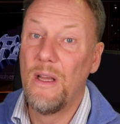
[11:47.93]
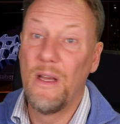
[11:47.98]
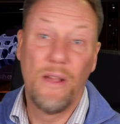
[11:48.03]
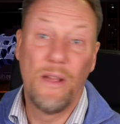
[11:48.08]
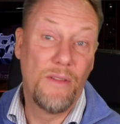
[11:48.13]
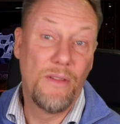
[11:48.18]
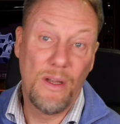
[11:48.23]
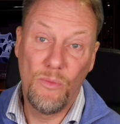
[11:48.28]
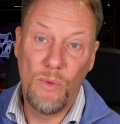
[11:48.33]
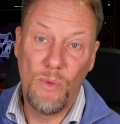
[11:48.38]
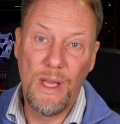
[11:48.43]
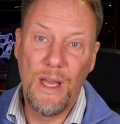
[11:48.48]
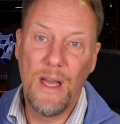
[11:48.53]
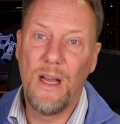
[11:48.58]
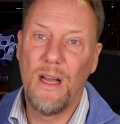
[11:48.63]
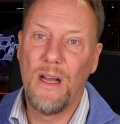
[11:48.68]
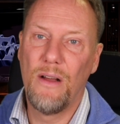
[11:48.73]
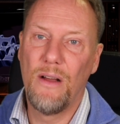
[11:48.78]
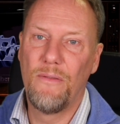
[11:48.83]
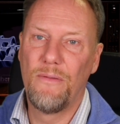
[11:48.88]
And then we
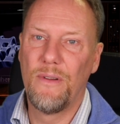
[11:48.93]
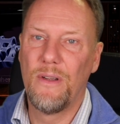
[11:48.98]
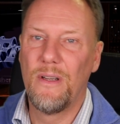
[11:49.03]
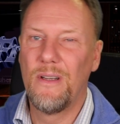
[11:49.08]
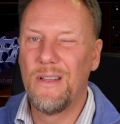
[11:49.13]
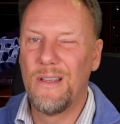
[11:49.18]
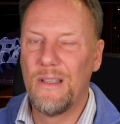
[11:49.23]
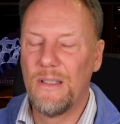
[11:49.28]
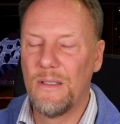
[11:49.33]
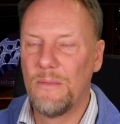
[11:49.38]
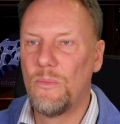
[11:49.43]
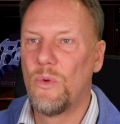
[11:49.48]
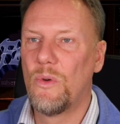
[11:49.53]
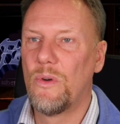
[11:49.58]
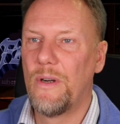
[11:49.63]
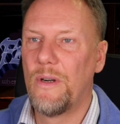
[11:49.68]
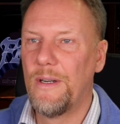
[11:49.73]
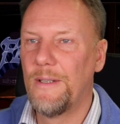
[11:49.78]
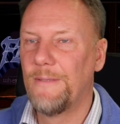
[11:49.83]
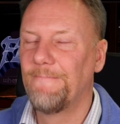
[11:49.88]
have
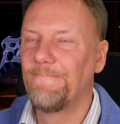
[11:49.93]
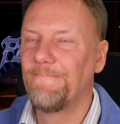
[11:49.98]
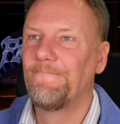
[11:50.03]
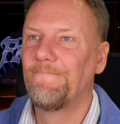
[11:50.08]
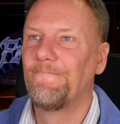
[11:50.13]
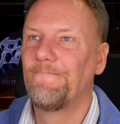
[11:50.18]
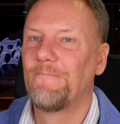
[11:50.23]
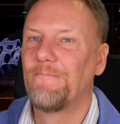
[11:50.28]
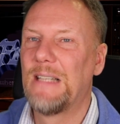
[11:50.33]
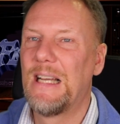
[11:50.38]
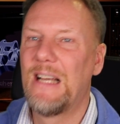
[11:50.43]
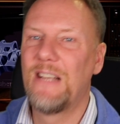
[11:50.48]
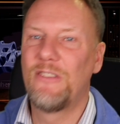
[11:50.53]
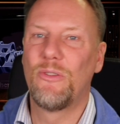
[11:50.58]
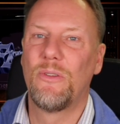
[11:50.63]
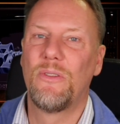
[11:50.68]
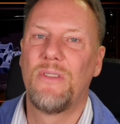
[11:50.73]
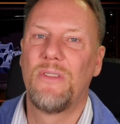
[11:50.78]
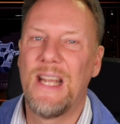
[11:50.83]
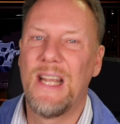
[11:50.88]
more
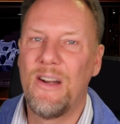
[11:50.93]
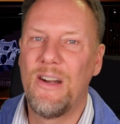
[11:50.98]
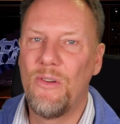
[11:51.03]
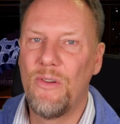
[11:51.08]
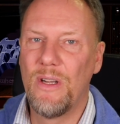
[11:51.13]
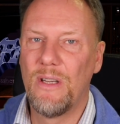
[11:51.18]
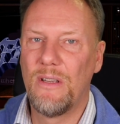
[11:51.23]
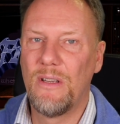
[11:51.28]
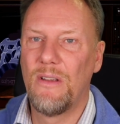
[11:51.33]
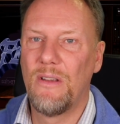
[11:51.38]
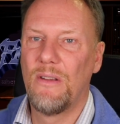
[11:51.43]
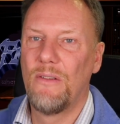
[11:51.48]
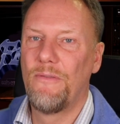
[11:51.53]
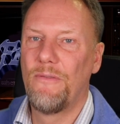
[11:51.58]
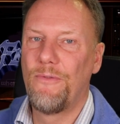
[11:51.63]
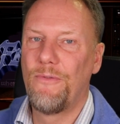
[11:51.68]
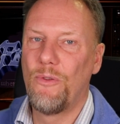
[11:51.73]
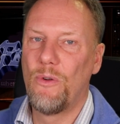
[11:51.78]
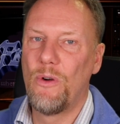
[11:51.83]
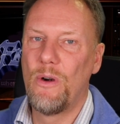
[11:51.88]
esoteric
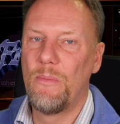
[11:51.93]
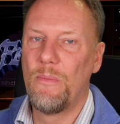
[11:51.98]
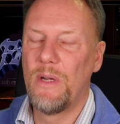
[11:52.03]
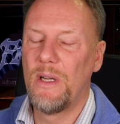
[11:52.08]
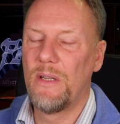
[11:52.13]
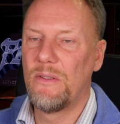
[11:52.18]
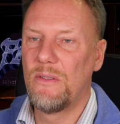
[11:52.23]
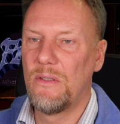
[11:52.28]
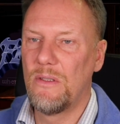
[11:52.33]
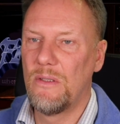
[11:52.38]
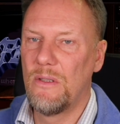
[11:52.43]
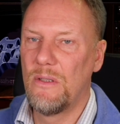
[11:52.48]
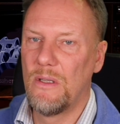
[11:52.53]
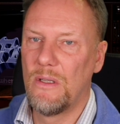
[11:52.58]
formats.